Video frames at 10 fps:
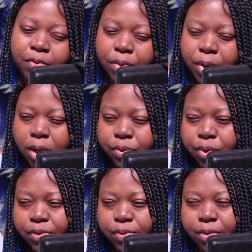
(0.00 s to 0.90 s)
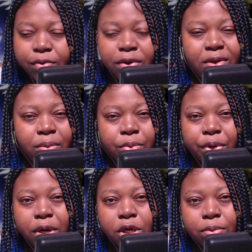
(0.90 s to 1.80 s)
And before we get into this one, if you guys have a
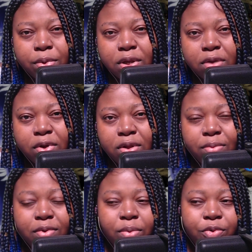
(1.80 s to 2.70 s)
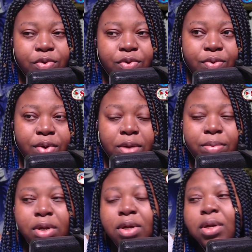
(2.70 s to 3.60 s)
reaction, please give it a thumbs up, please subscribe,